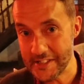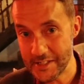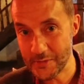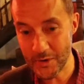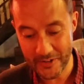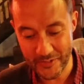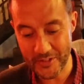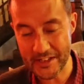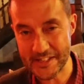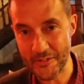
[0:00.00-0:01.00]
This is one of the
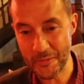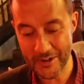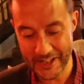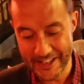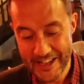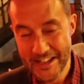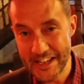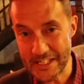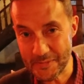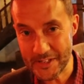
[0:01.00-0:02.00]
things everyone
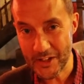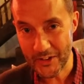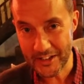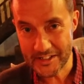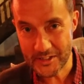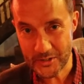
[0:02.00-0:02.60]
has been telling us